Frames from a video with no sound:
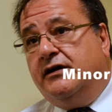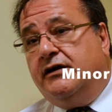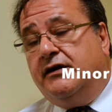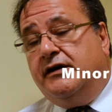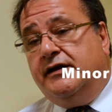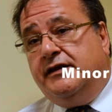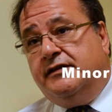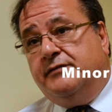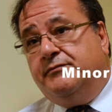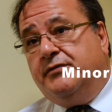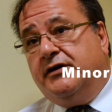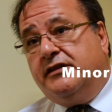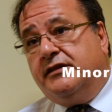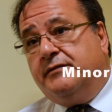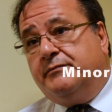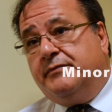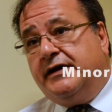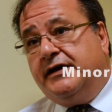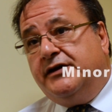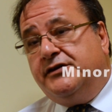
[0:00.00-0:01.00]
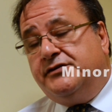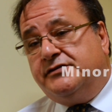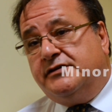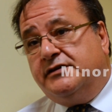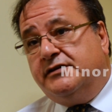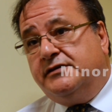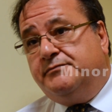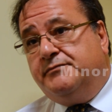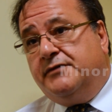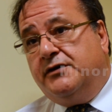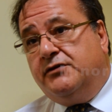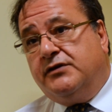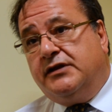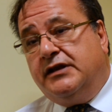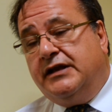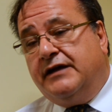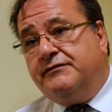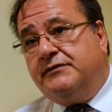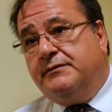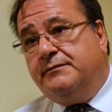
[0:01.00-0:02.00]
either by the patient by
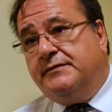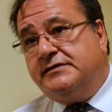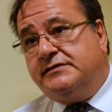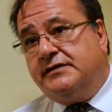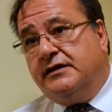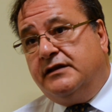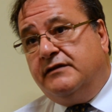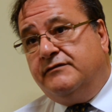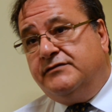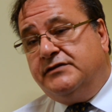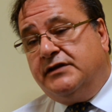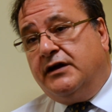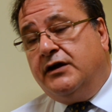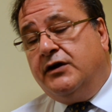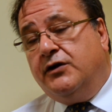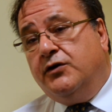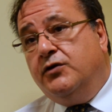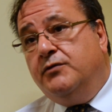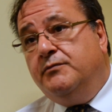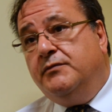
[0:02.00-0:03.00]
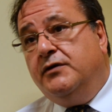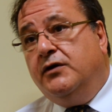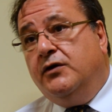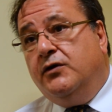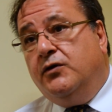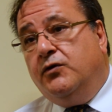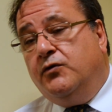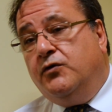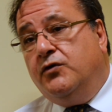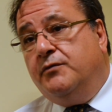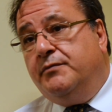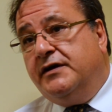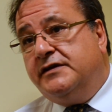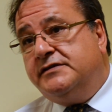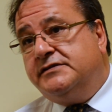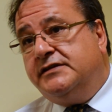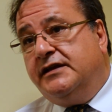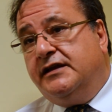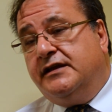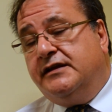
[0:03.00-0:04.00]
looking after themselves at home or by
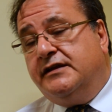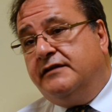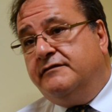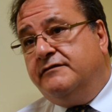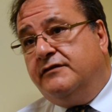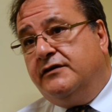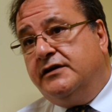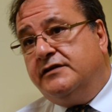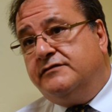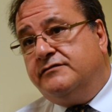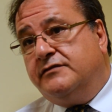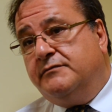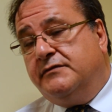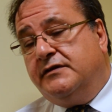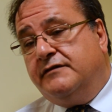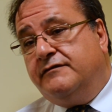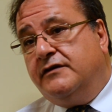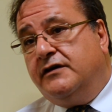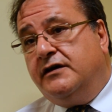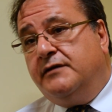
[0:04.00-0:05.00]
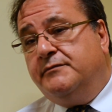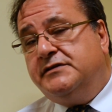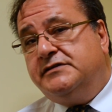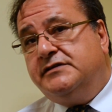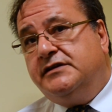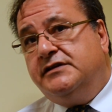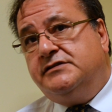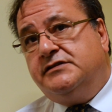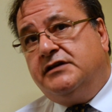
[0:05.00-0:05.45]
seeking advice from the pharmacy.